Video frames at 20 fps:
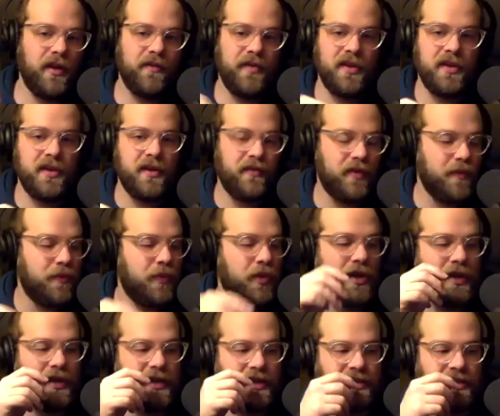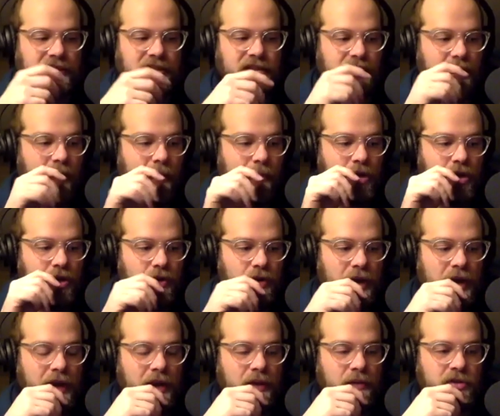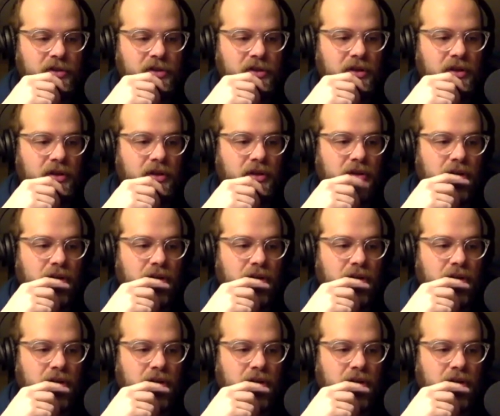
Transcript: in different places. I'm in New Hampshire,